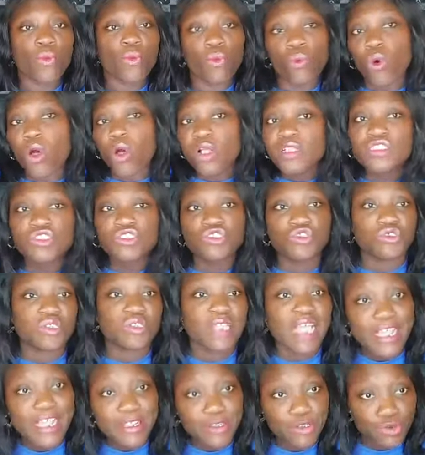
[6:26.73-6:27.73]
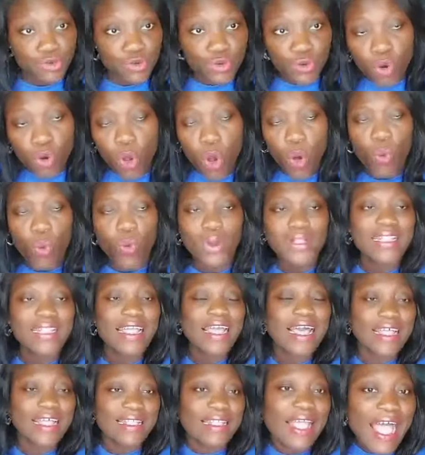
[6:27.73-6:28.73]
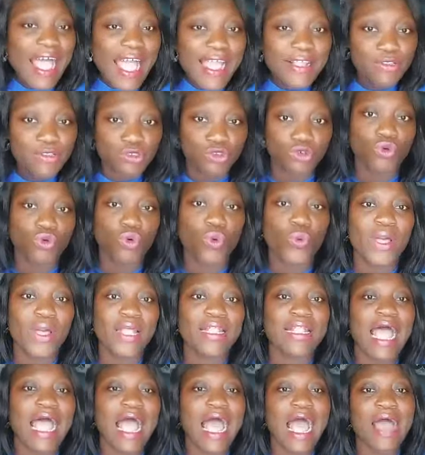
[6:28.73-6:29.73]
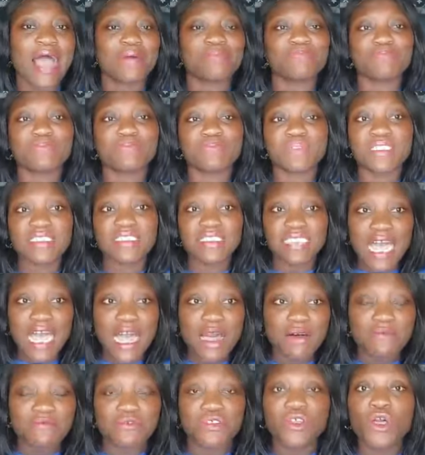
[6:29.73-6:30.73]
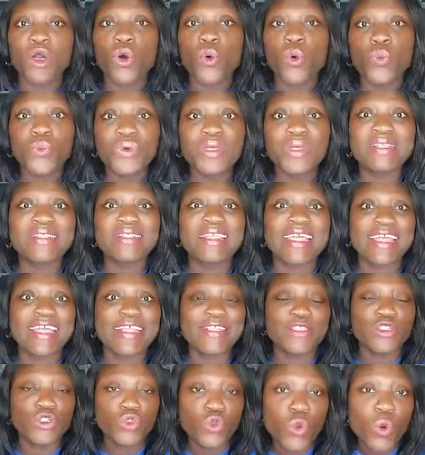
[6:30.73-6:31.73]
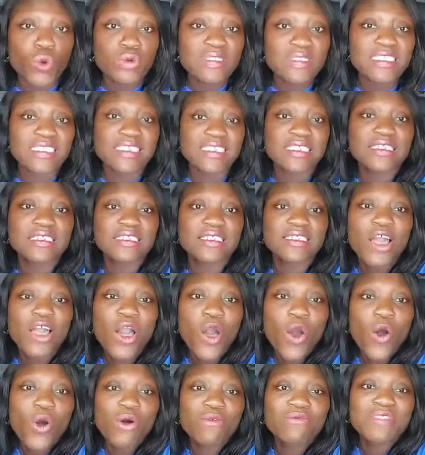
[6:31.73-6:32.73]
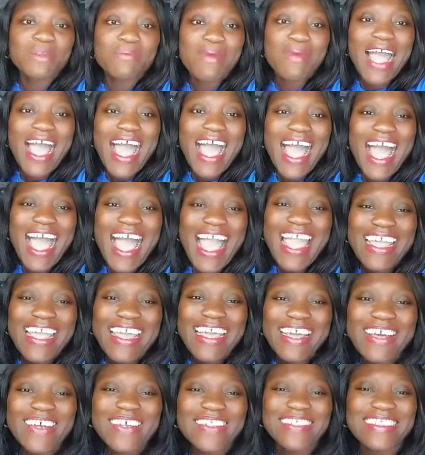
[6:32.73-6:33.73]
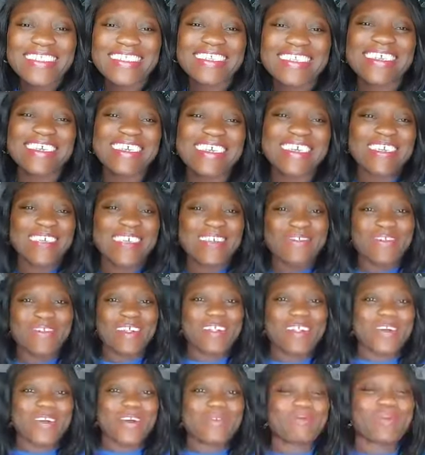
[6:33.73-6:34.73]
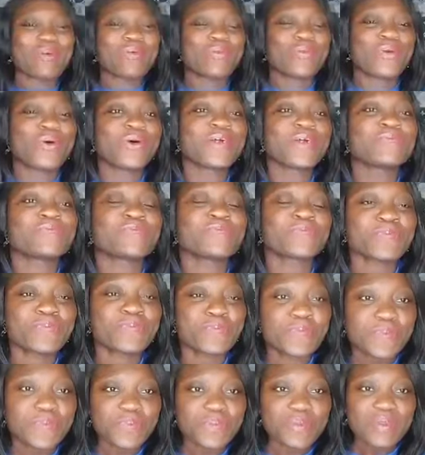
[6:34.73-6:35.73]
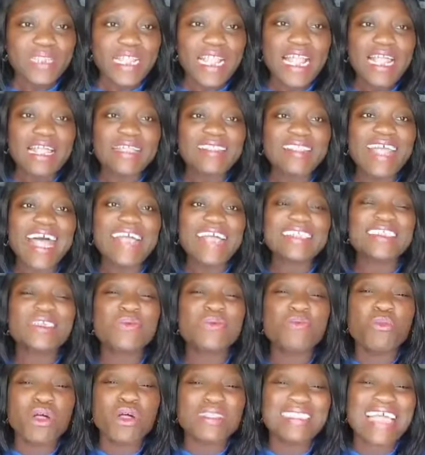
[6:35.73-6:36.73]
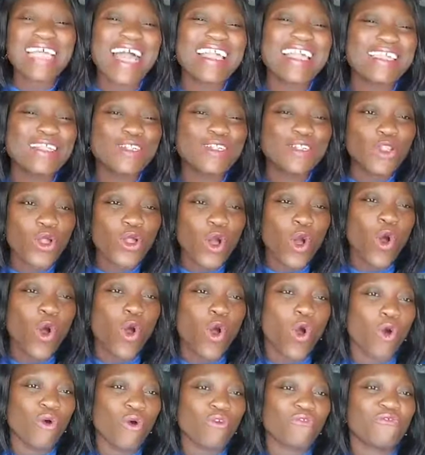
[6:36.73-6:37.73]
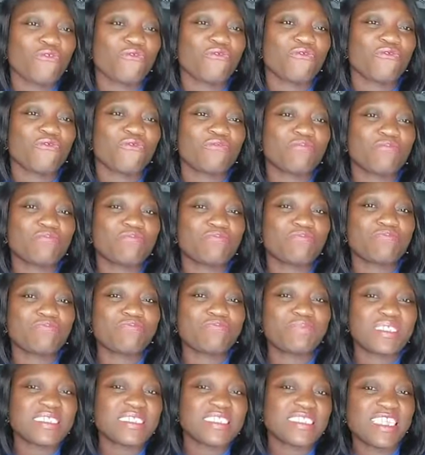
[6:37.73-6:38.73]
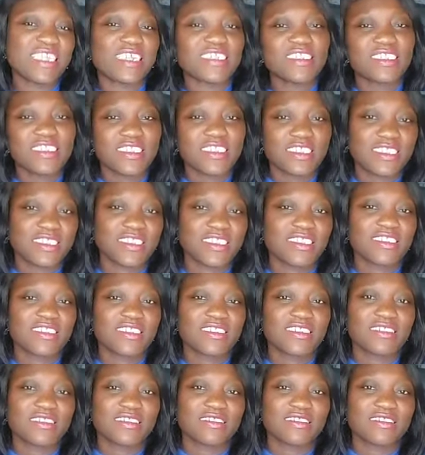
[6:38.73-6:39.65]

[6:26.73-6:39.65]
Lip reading: what should I do or what can I do when served with a notice of demand? Hi, Ngozi, welcome on board. That's the mother-in-law of business.